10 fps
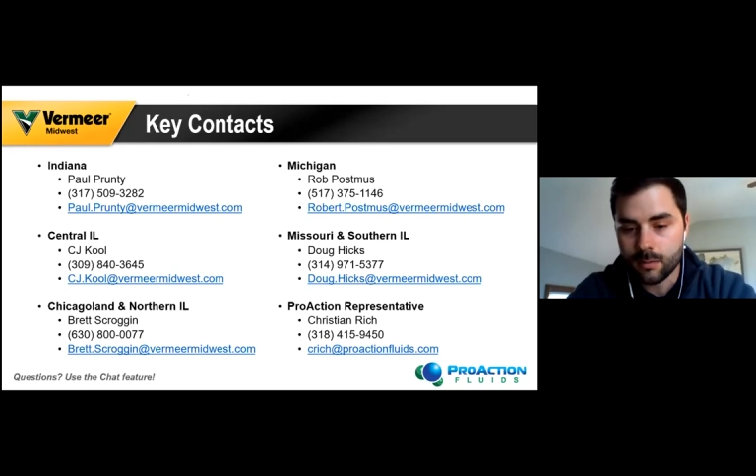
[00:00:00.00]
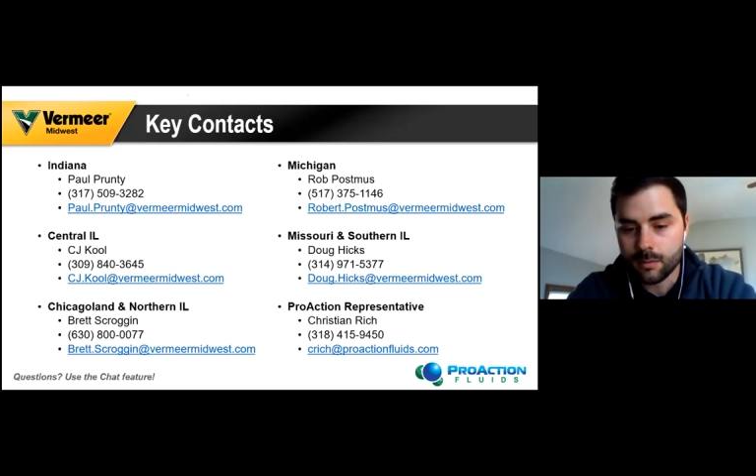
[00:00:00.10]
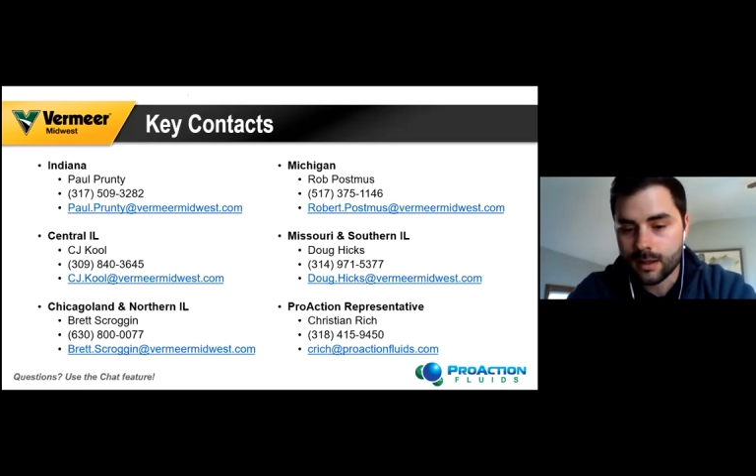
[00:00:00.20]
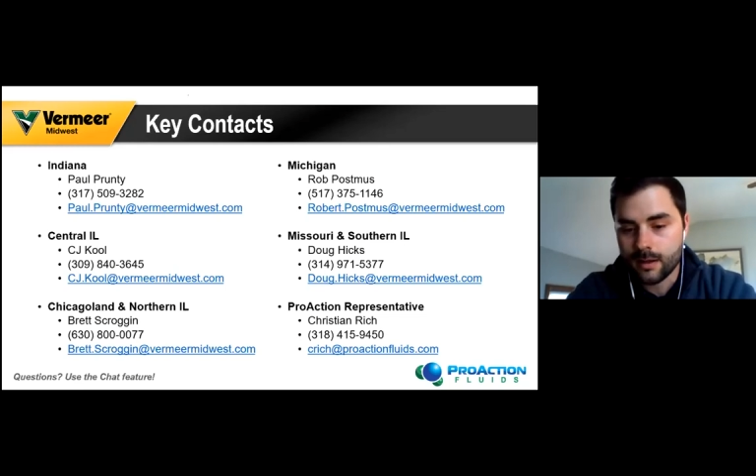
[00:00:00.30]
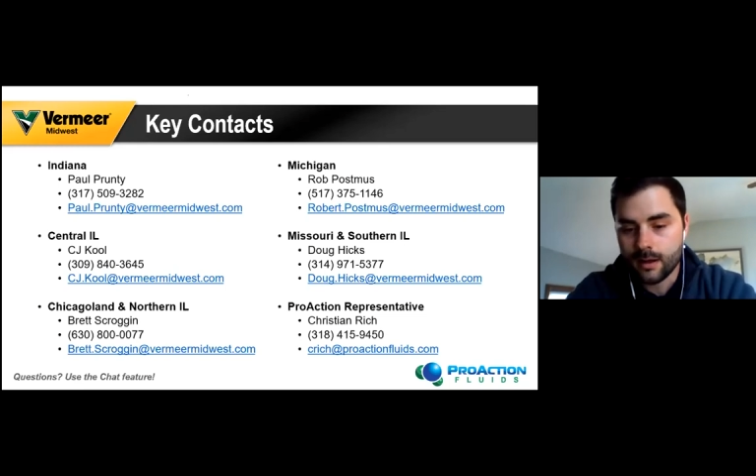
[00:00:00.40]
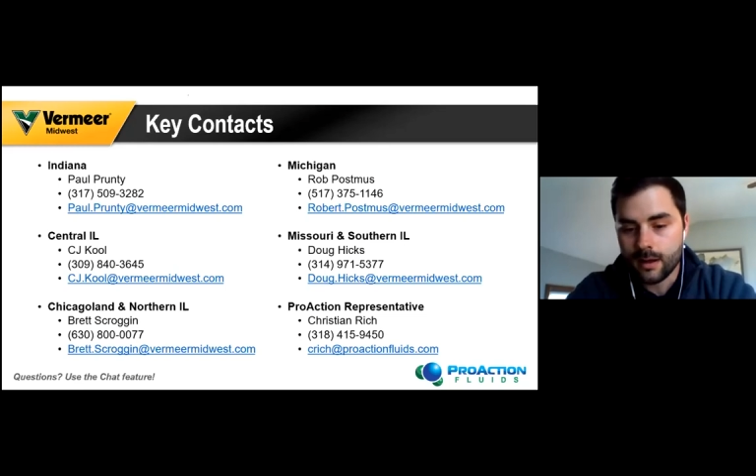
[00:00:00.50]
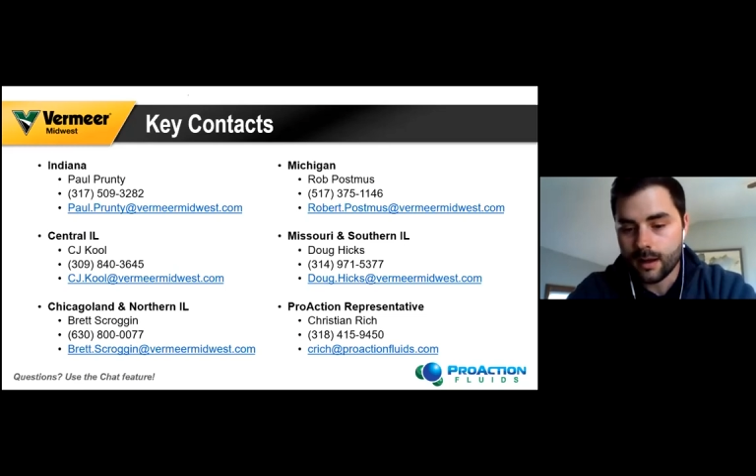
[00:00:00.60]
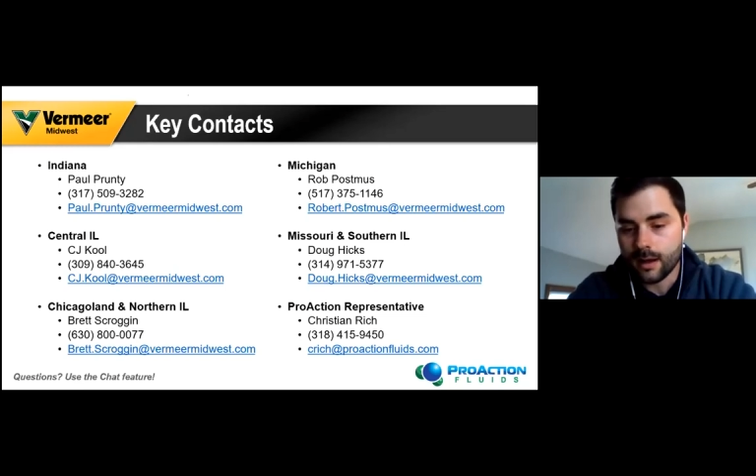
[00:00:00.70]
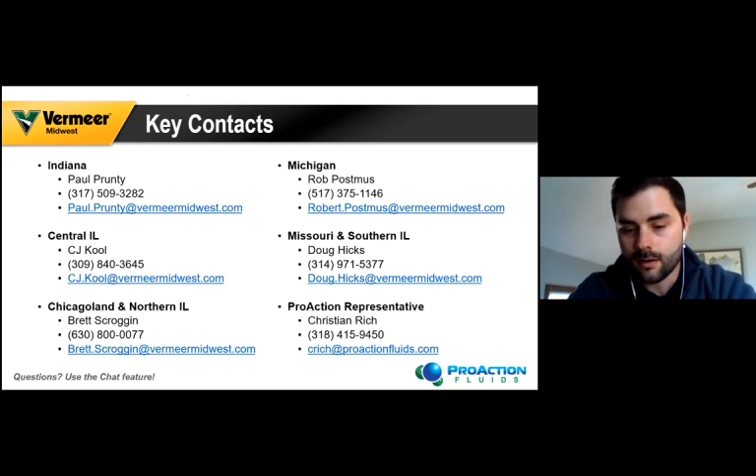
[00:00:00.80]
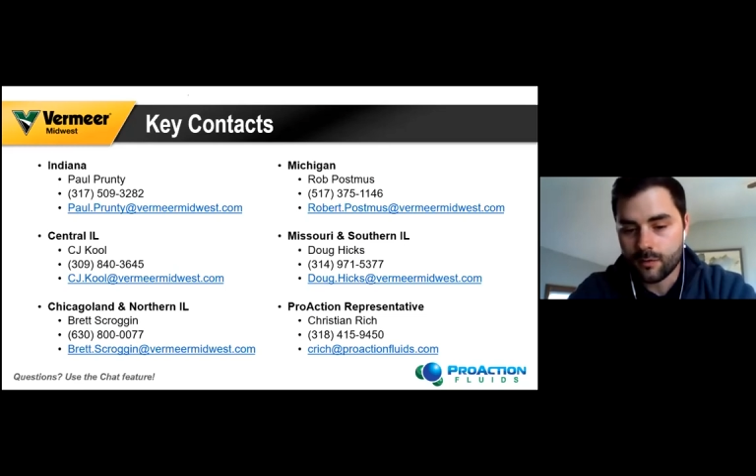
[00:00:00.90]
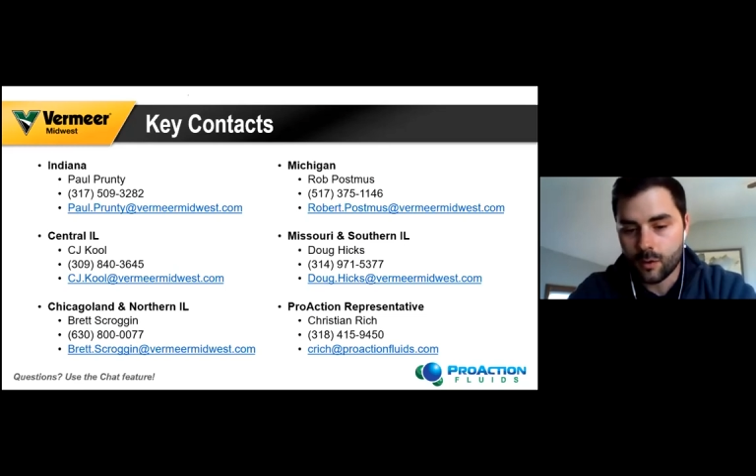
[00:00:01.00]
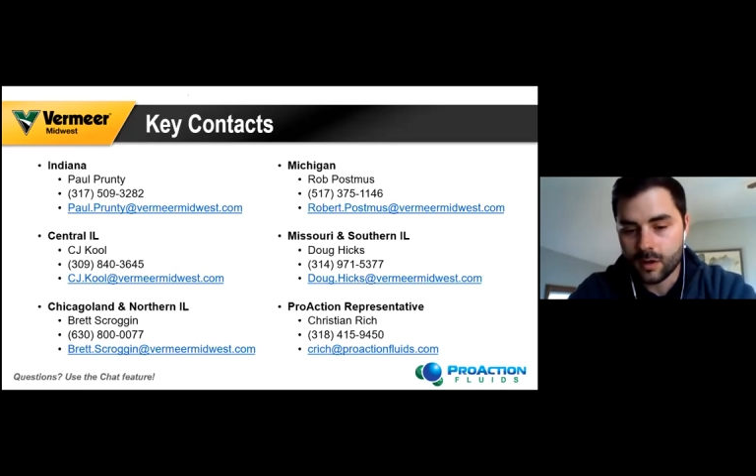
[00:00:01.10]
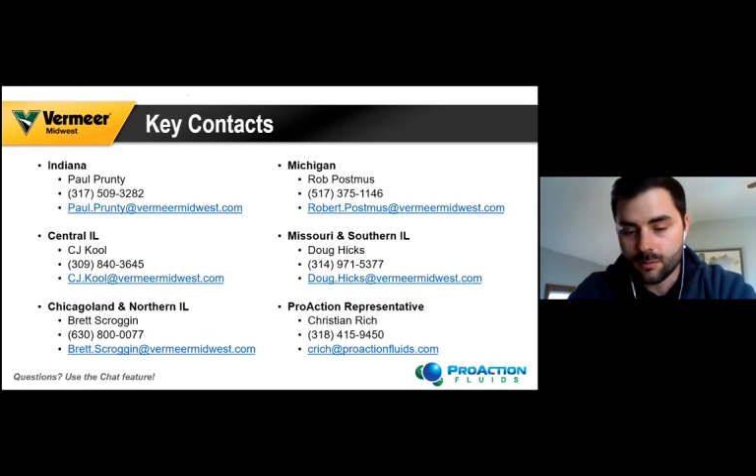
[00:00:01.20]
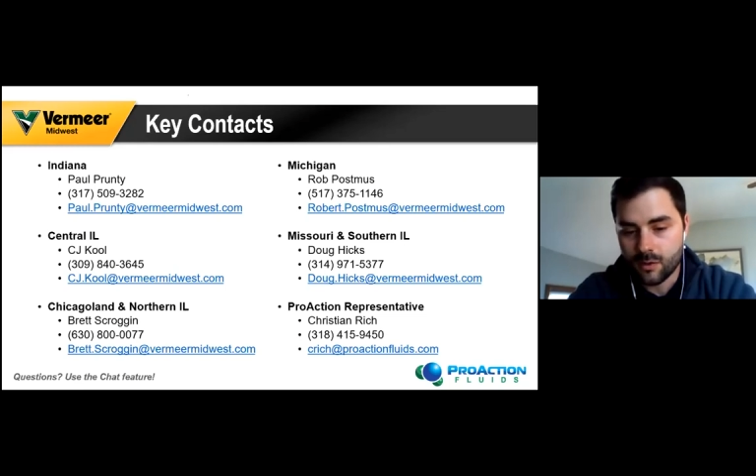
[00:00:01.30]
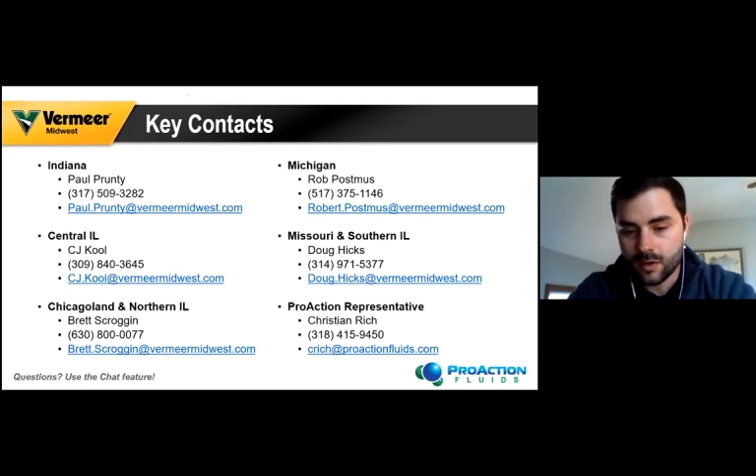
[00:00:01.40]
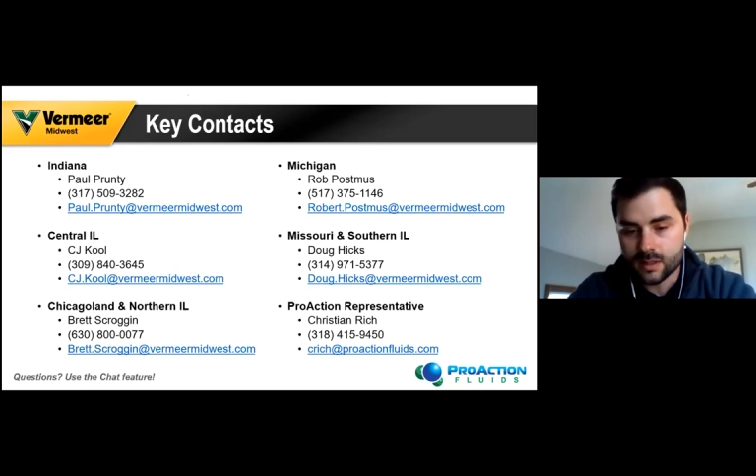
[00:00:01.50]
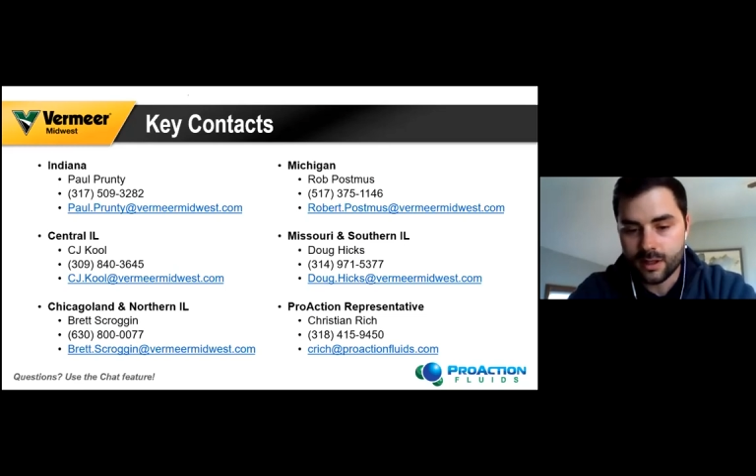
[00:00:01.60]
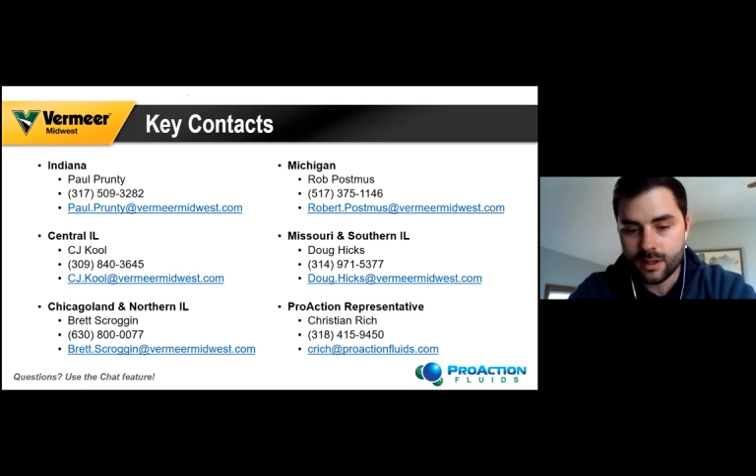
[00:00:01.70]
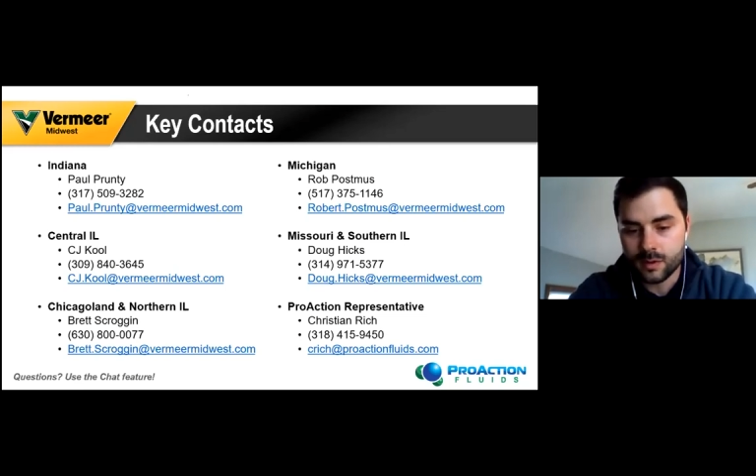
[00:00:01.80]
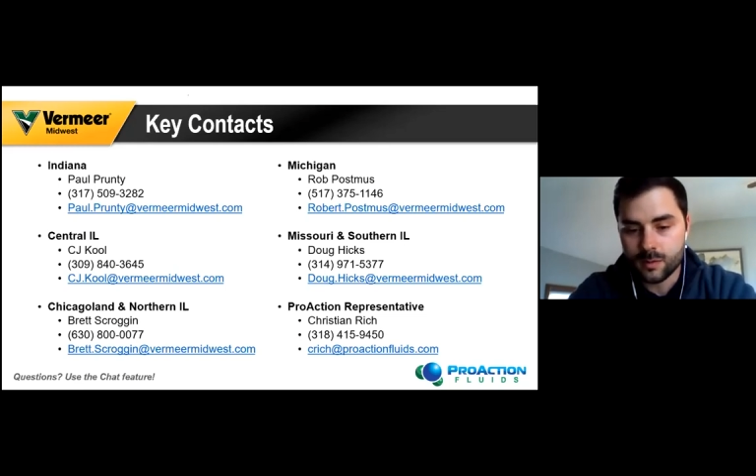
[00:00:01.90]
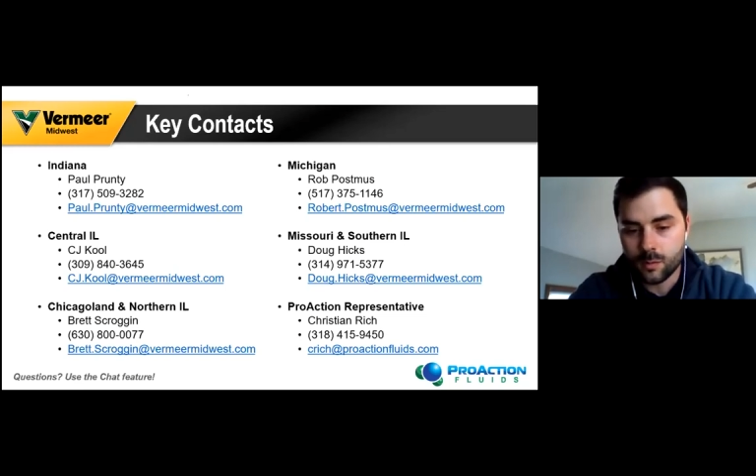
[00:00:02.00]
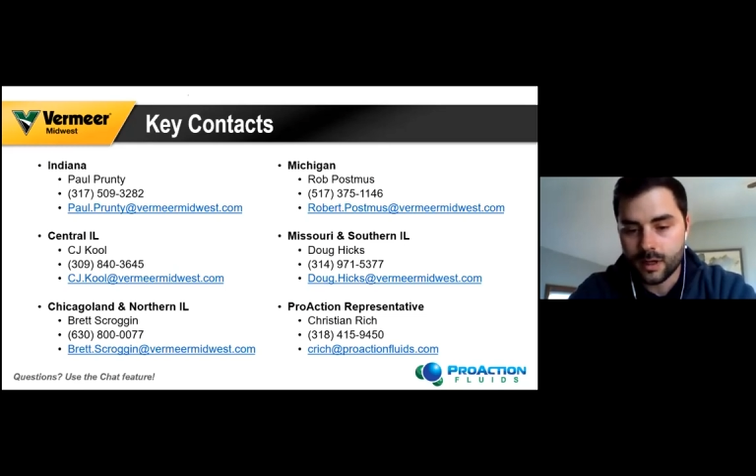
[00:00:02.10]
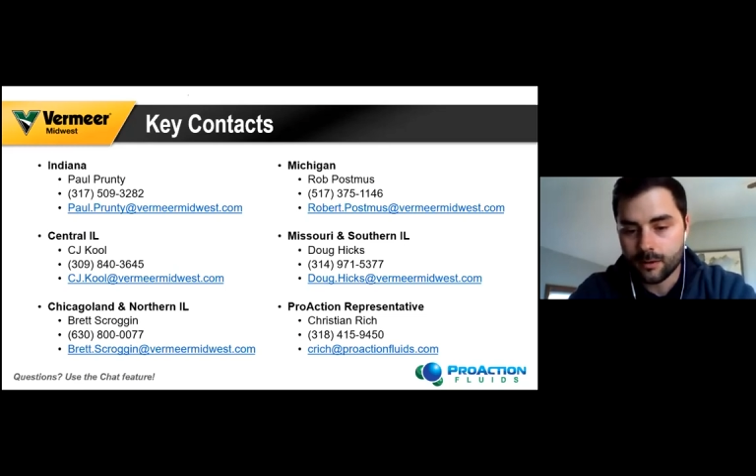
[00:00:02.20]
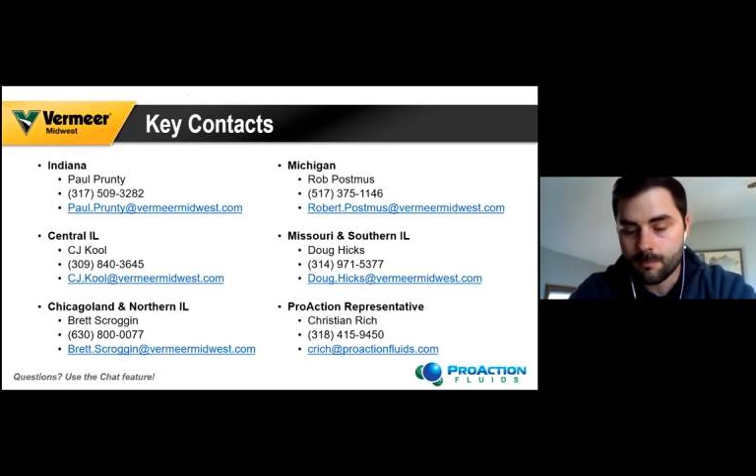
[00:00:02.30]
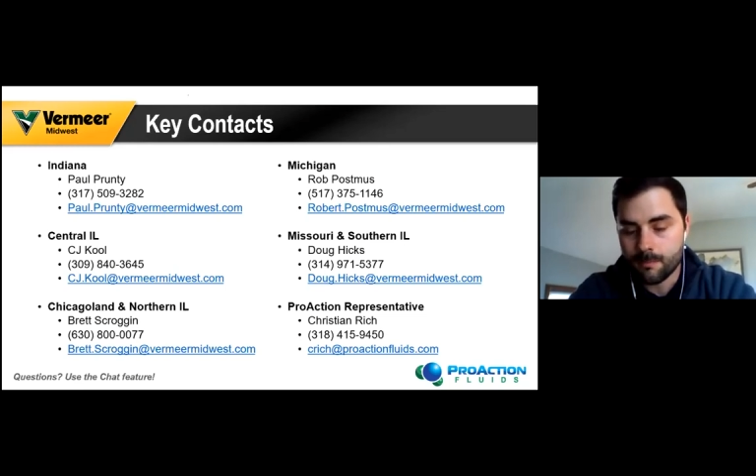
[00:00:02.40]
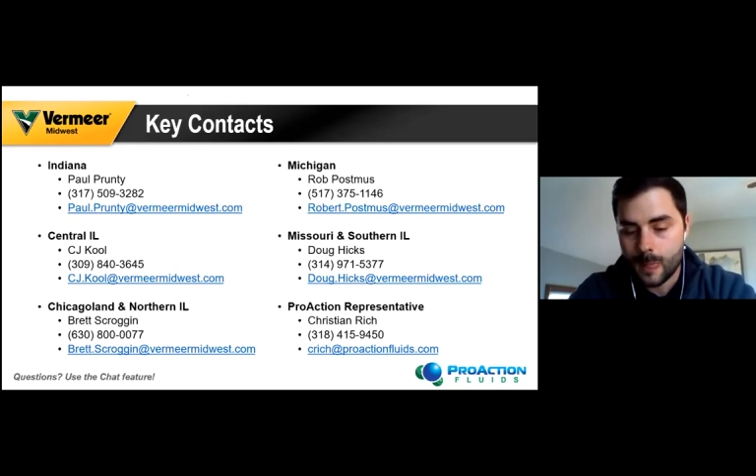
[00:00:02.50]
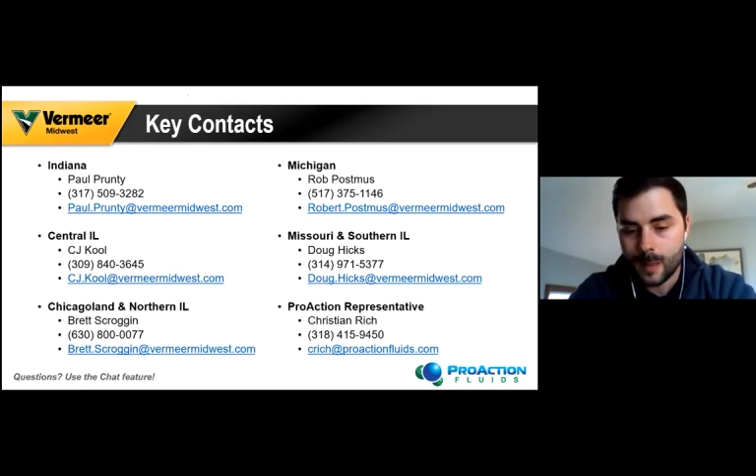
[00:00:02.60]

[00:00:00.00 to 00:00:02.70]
help. Of course, I'm always available as well.